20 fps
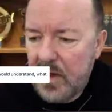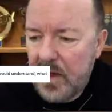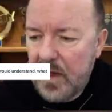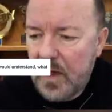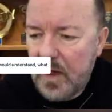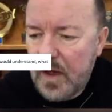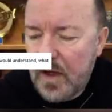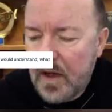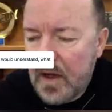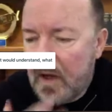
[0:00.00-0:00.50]

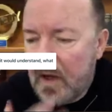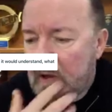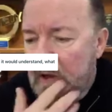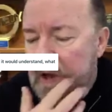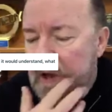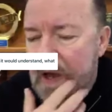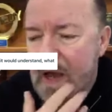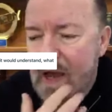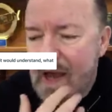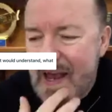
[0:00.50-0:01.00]

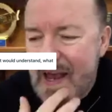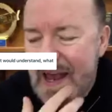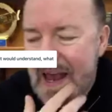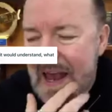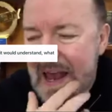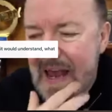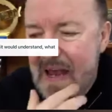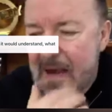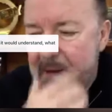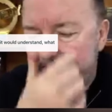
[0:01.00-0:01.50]

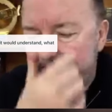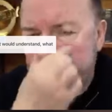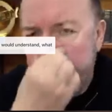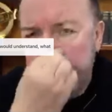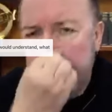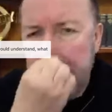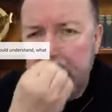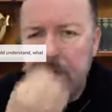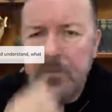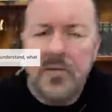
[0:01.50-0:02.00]

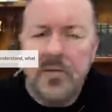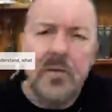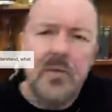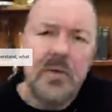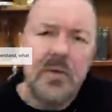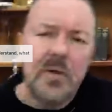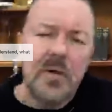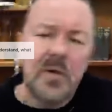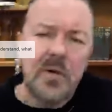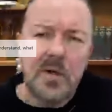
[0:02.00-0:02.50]
thank you for all
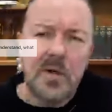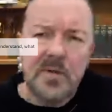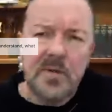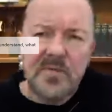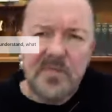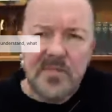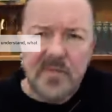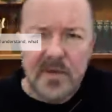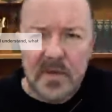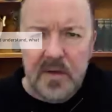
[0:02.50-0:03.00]
your
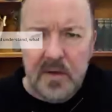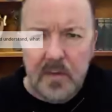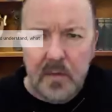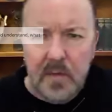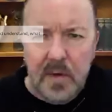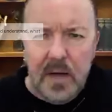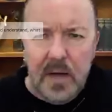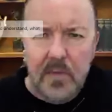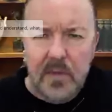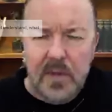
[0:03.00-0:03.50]

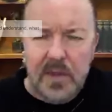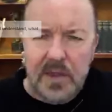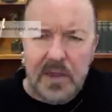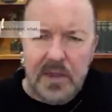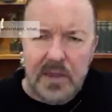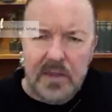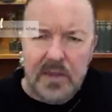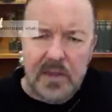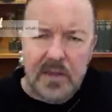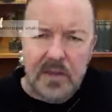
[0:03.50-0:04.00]
well
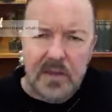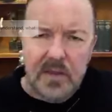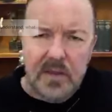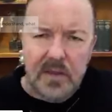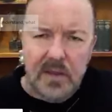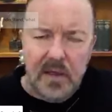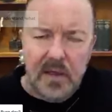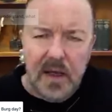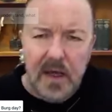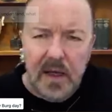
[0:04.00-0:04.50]
wishes
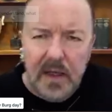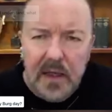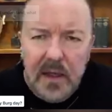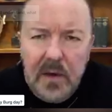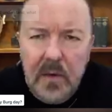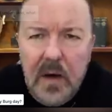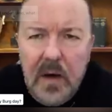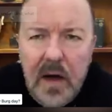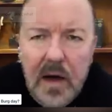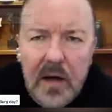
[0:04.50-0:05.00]
and
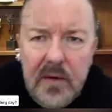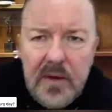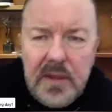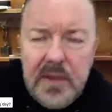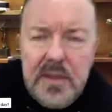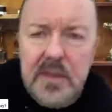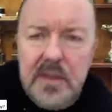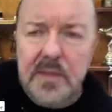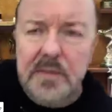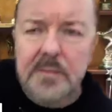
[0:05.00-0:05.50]

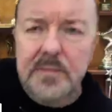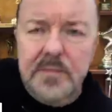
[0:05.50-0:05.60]
inquiries